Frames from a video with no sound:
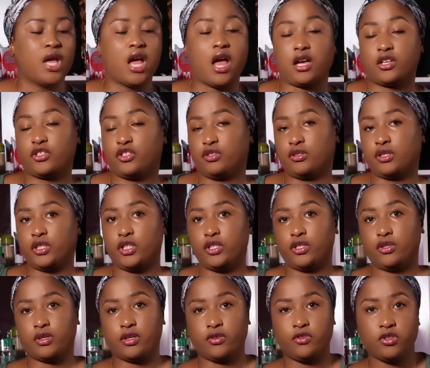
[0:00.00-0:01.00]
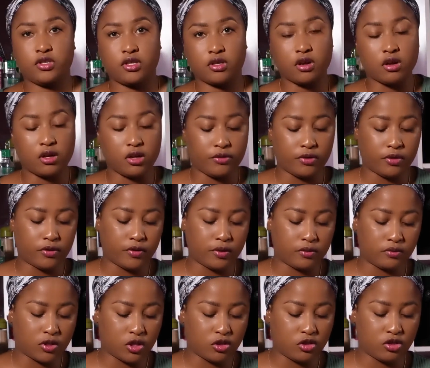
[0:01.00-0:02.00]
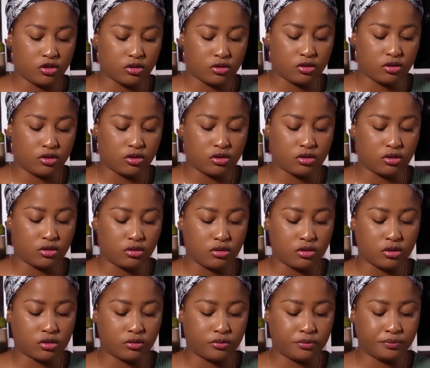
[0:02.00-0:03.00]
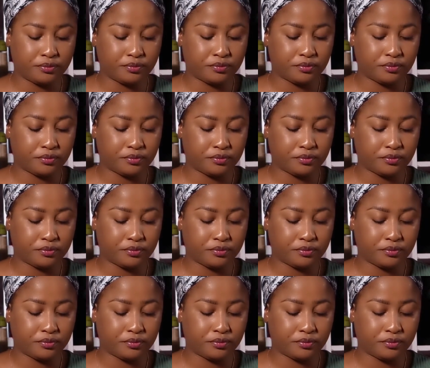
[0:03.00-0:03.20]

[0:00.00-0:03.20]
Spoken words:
Actually, you can use the color of your foundation to, you know,